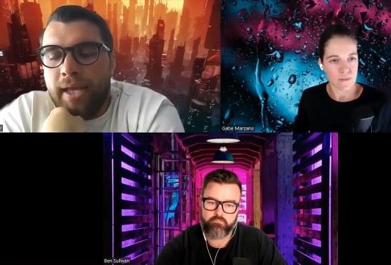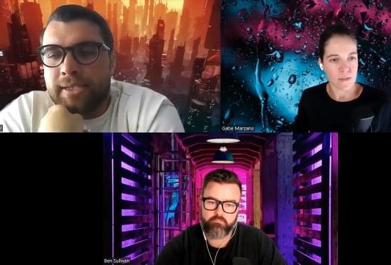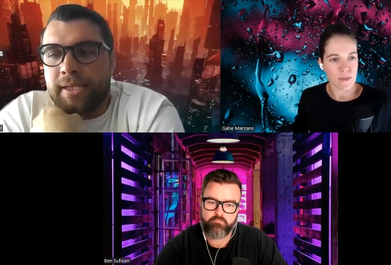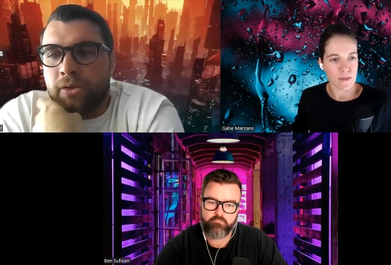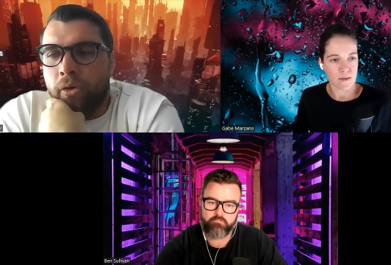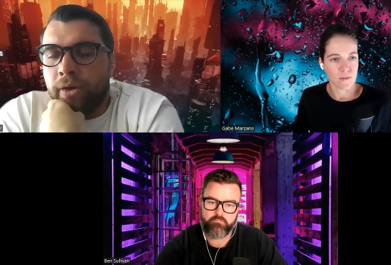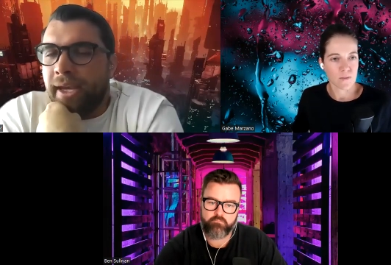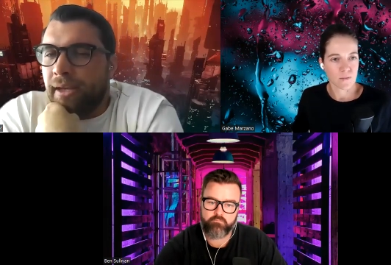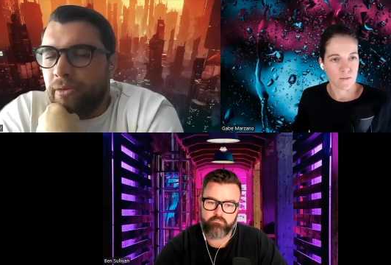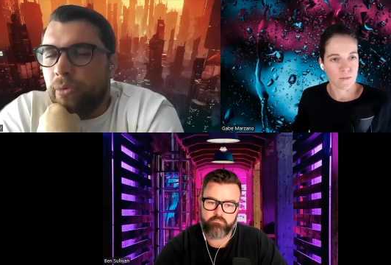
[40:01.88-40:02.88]
Speaker 1: it's
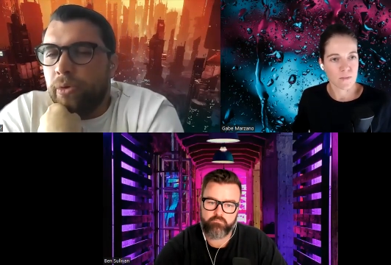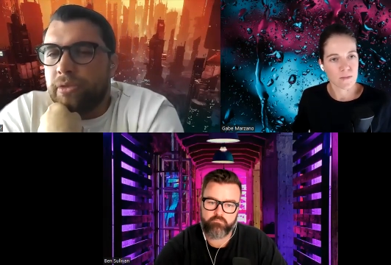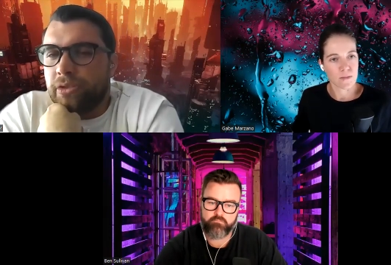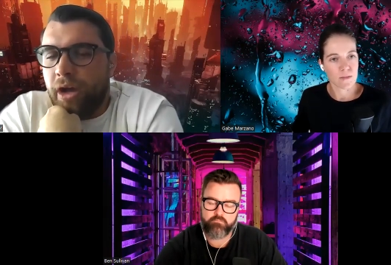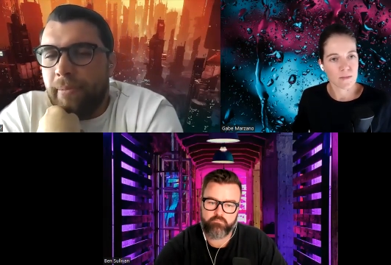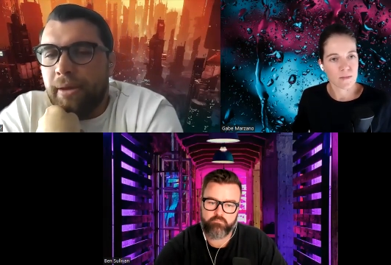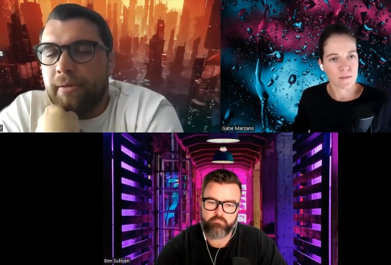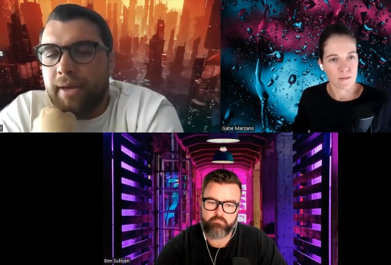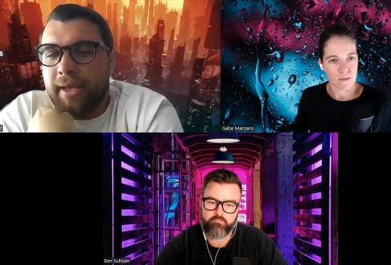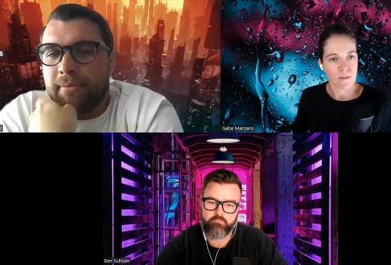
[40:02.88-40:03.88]
not geared towards
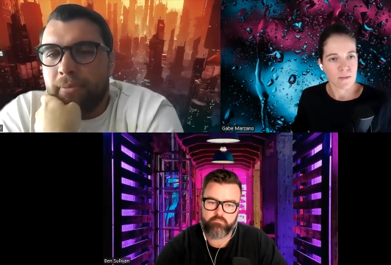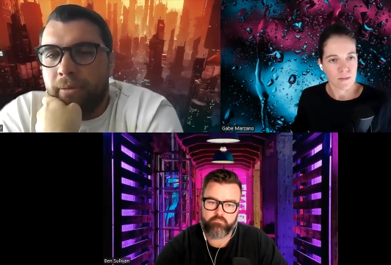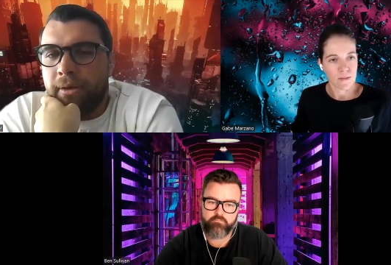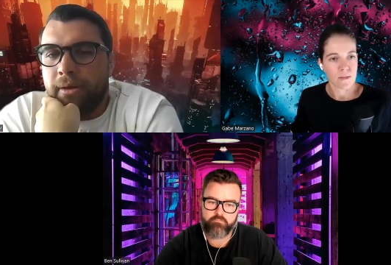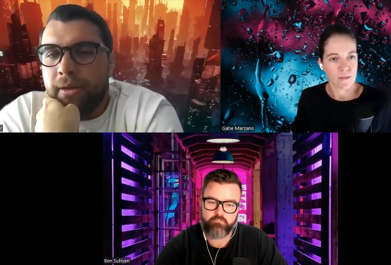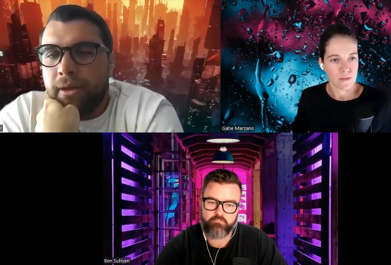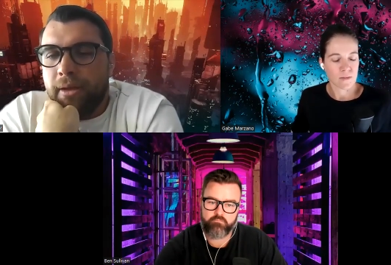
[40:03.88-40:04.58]
cyber at the moment,